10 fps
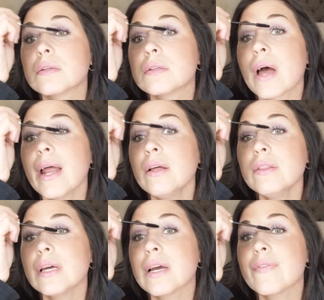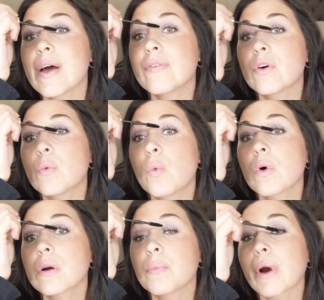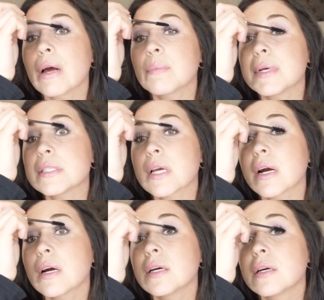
I don't think I've ever worn brown mascara.